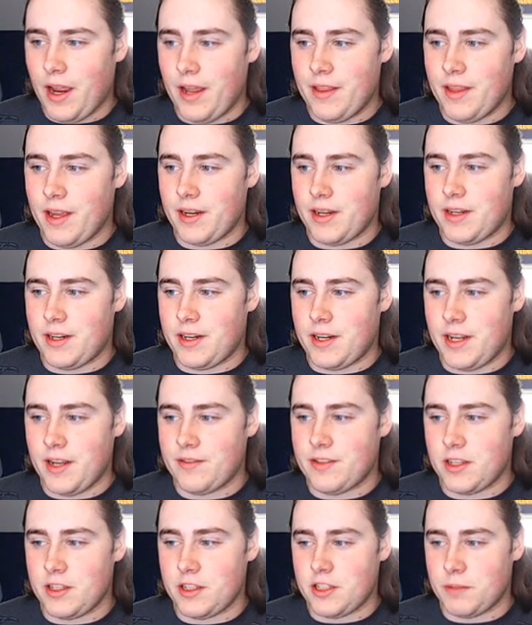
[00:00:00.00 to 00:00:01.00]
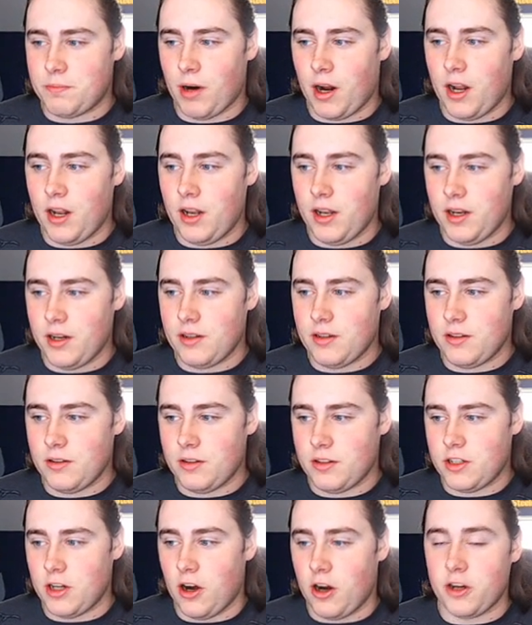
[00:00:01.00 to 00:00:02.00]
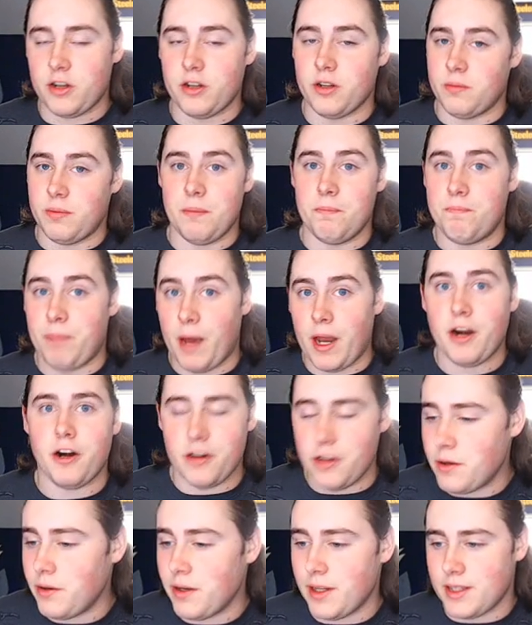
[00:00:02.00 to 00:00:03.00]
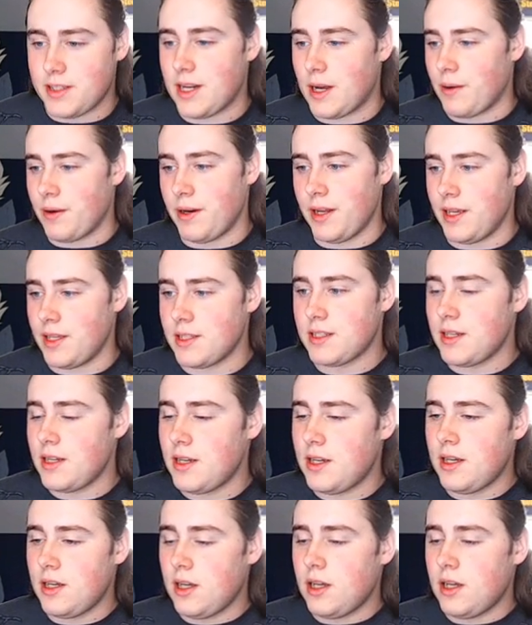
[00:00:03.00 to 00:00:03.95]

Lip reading: and then gives it to arguably better units nowadays.